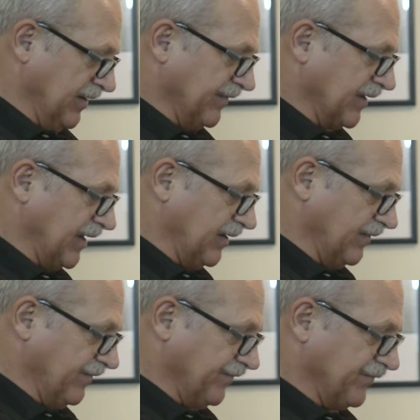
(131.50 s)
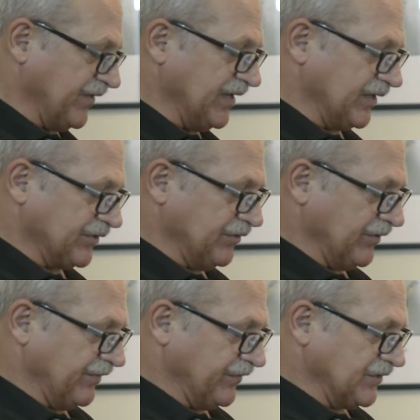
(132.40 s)
kind of feed it through the
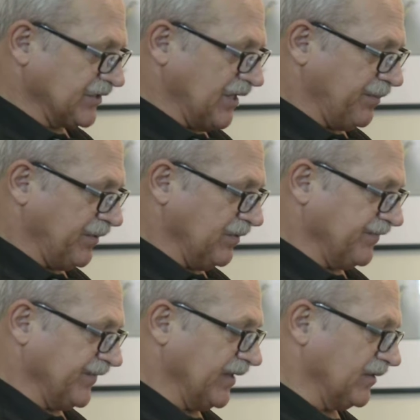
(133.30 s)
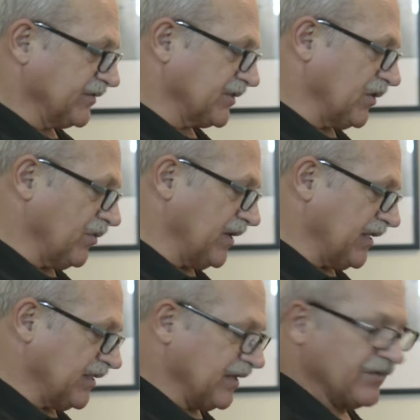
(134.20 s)
first couple. It'll sew
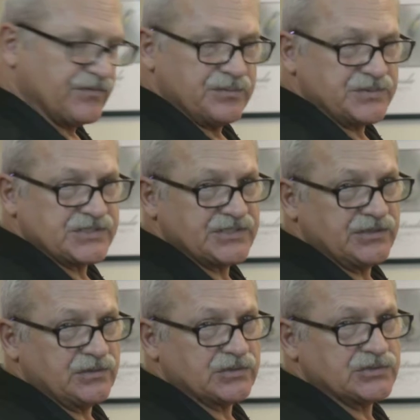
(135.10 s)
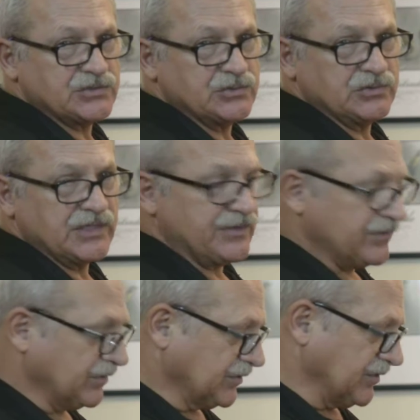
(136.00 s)
anything from silk to
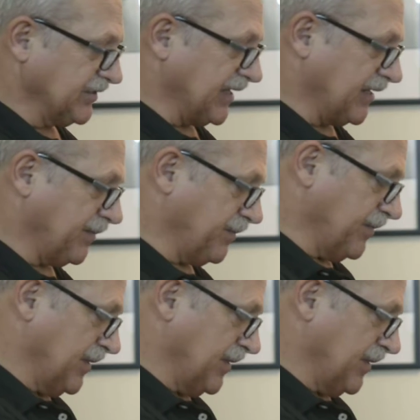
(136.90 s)
leather to denim.